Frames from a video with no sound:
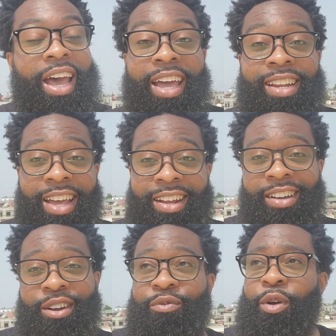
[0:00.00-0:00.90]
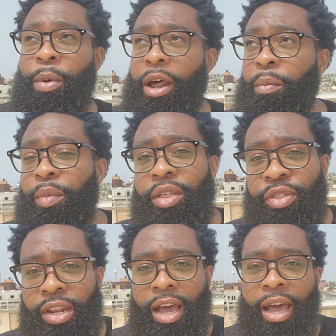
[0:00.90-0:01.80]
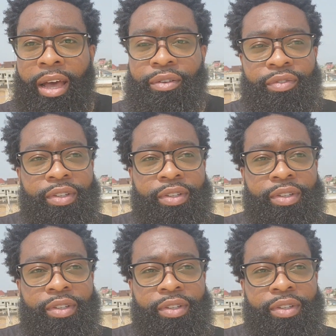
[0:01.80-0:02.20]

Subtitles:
hadn't had a haircut for about a month and a half.